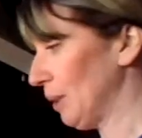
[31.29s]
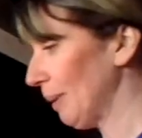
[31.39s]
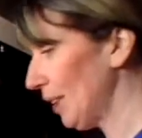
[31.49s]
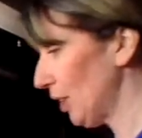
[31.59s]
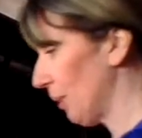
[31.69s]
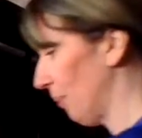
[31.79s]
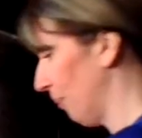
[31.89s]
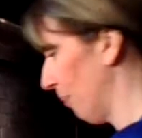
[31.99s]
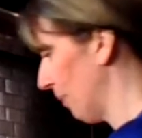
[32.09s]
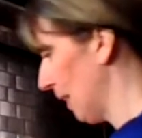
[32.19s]
which.
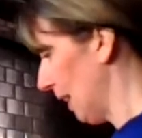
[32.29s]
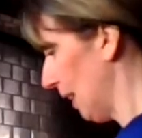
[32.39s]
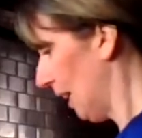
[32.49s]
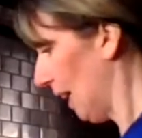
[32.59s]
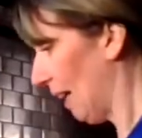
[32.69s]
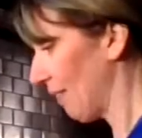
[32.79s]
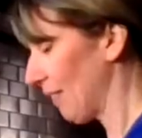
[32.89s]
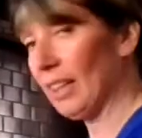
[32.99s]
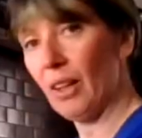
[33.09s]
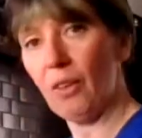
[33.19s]

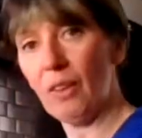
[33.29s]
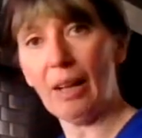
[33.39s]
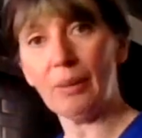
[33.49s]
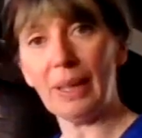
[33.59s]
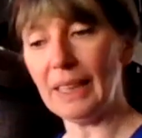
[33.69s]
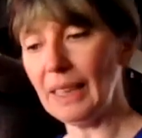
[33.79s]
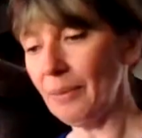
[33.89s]
Got all that ready.